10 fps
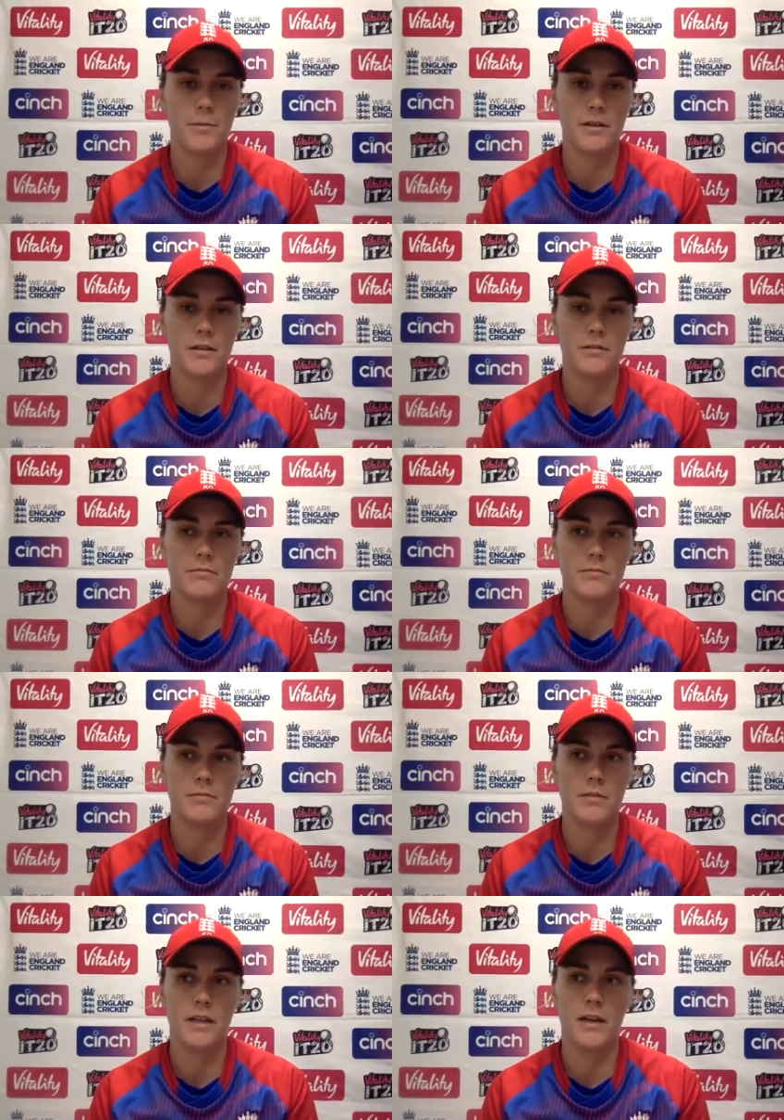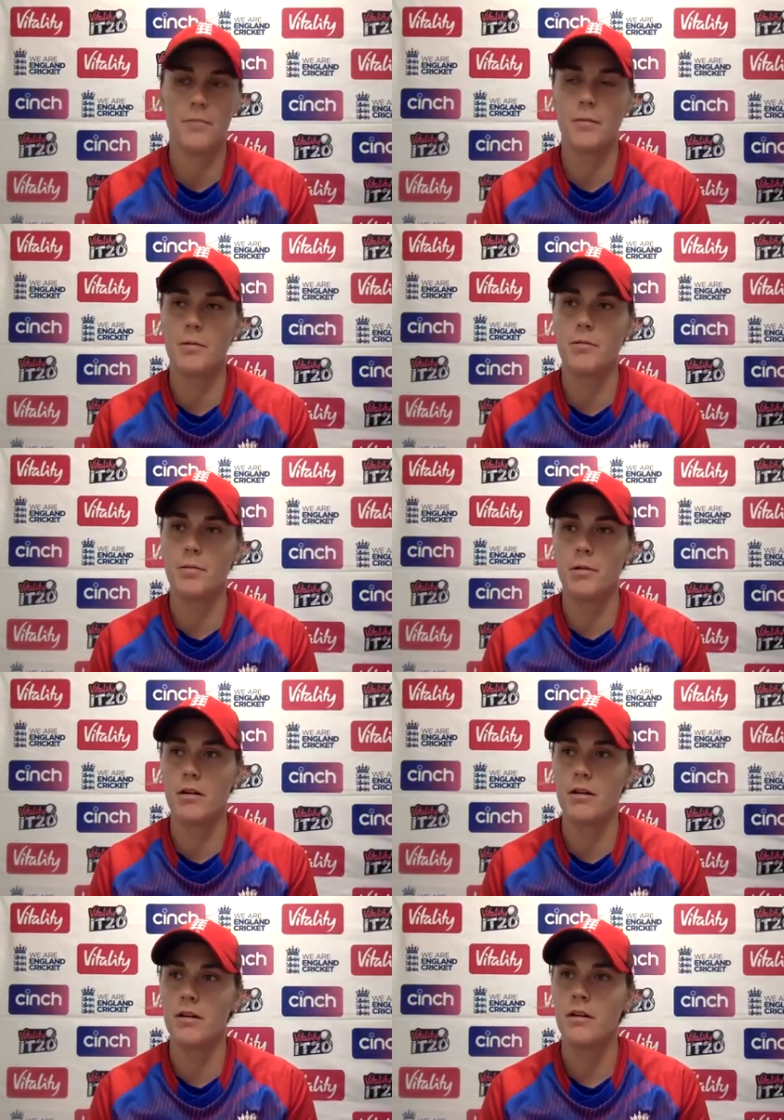But yeah, I mean,
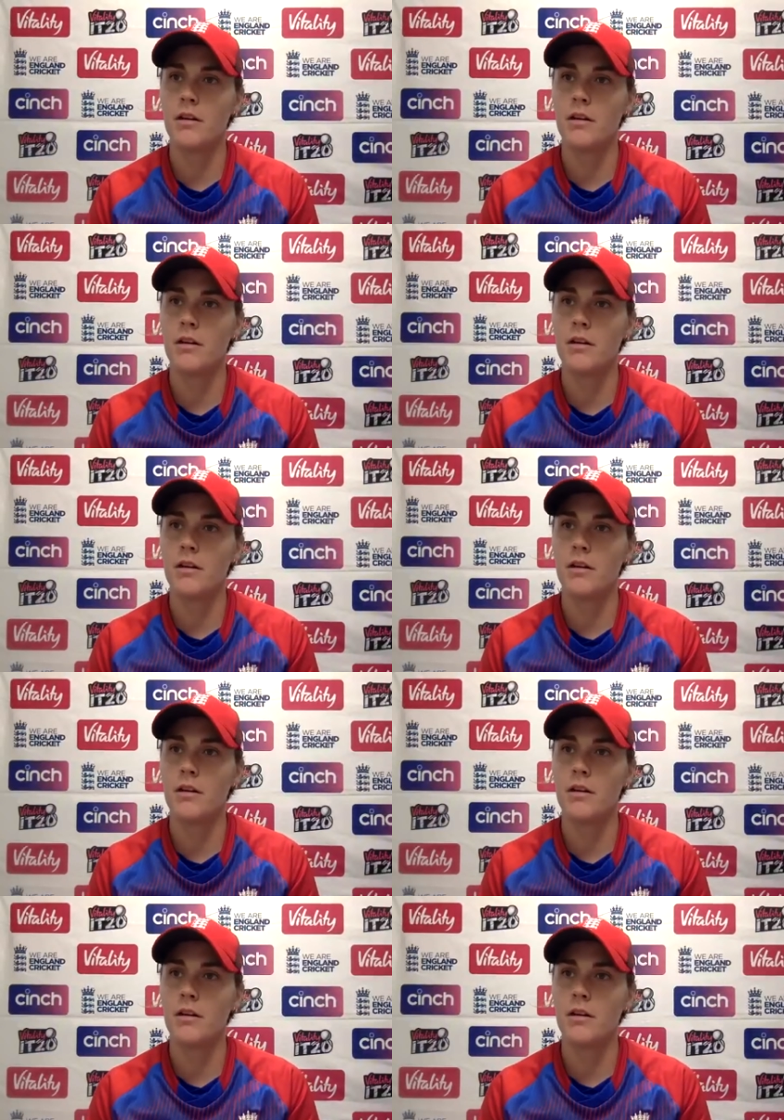to